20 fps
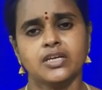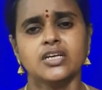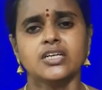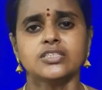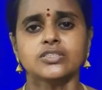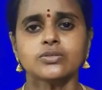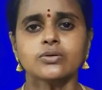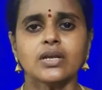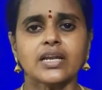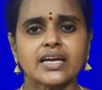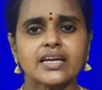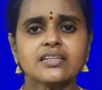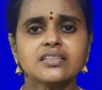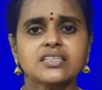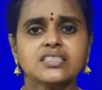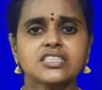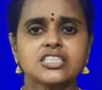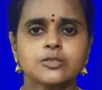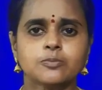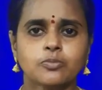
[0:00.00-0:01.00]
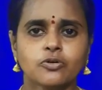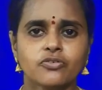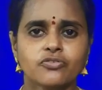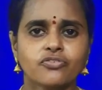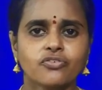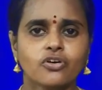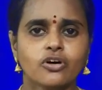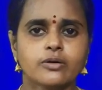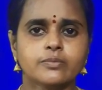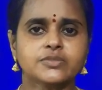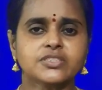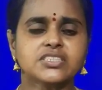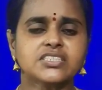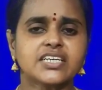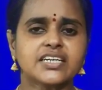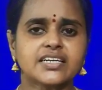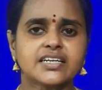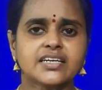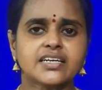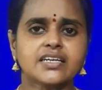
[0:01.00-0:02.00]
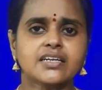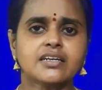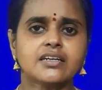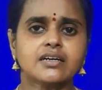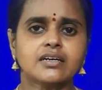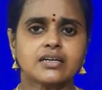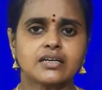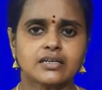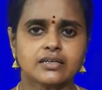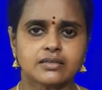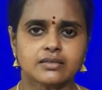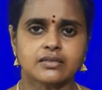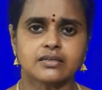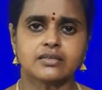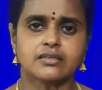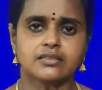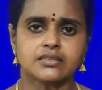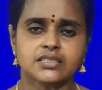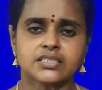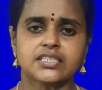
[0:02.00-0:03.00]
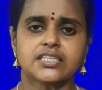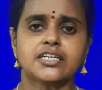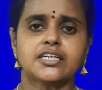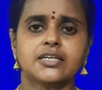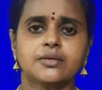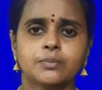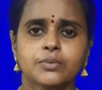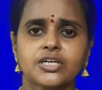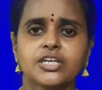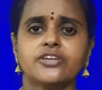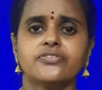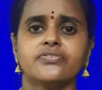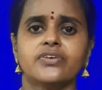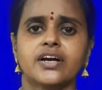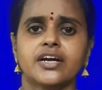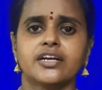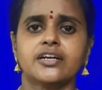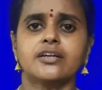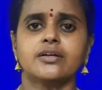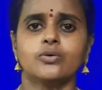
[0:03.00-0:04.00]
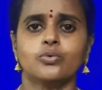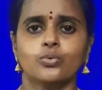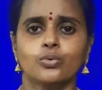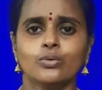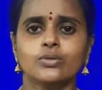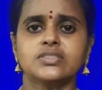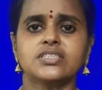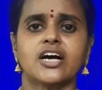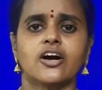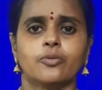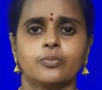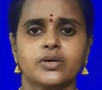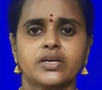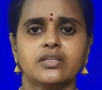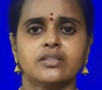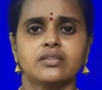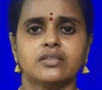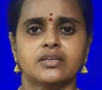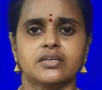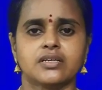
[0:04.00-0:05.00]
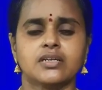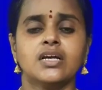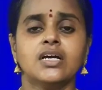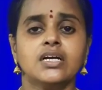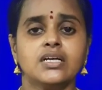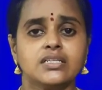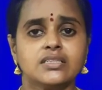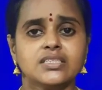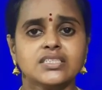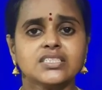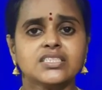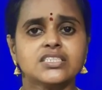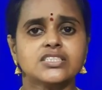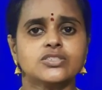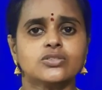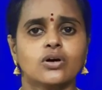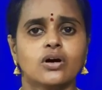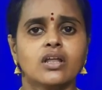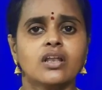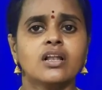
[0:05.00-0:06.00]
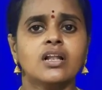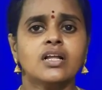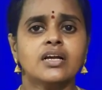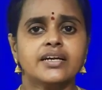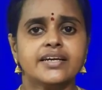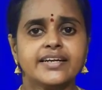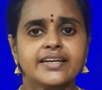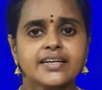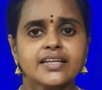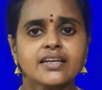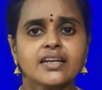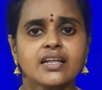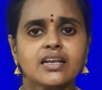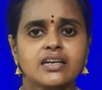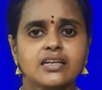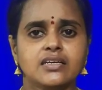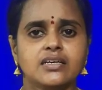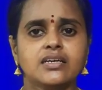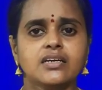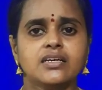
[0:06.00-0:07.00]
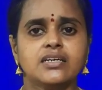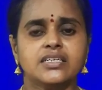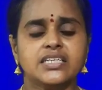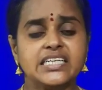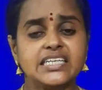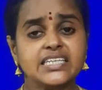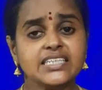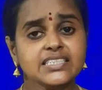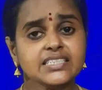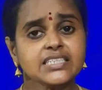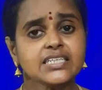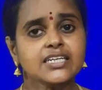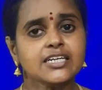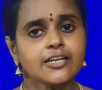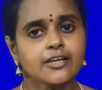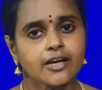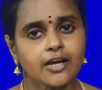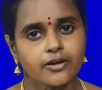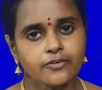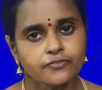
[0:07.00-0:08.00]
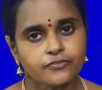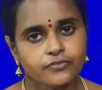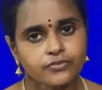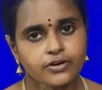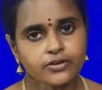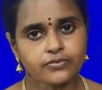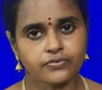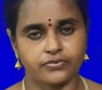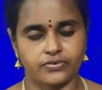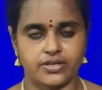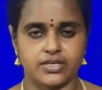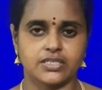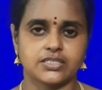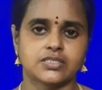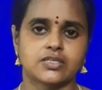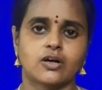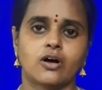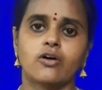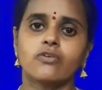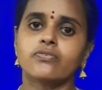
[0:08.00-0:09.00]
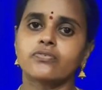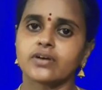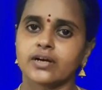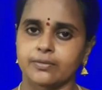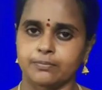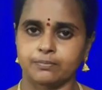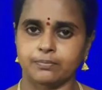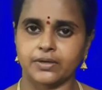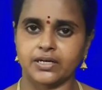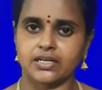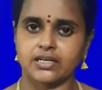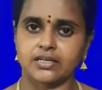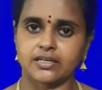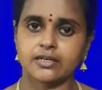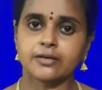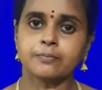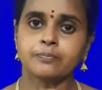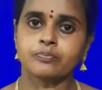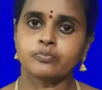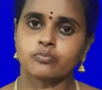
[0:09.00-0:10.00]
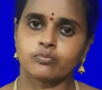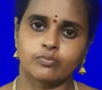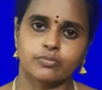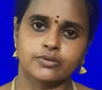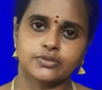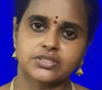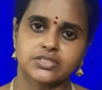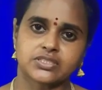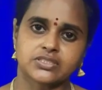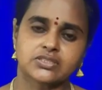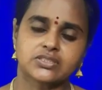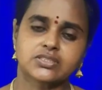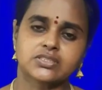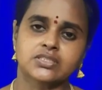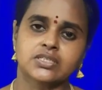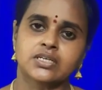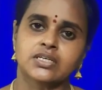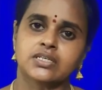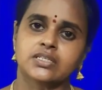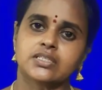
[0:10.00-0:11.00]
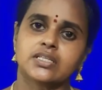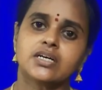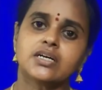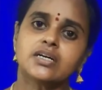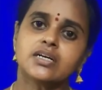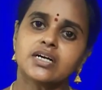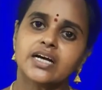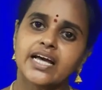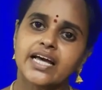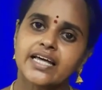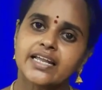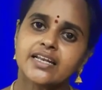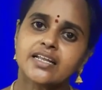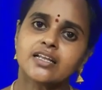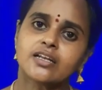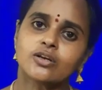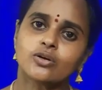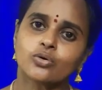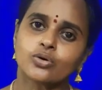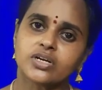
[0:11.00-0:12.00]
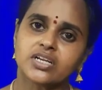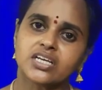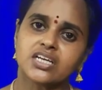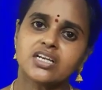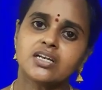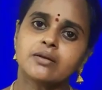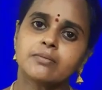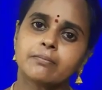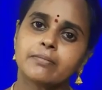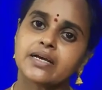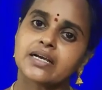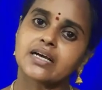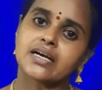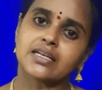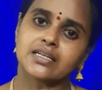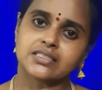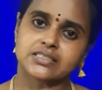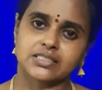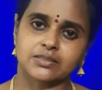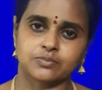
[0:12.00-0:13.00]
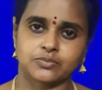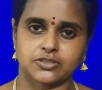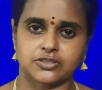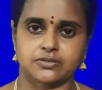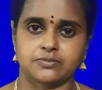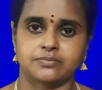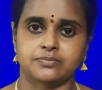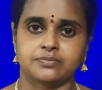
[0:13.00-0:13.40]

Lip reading: So like this it performs certain predefined rules have been there. This is all internally each and every phase of compiler possesses the error routine mechanisms.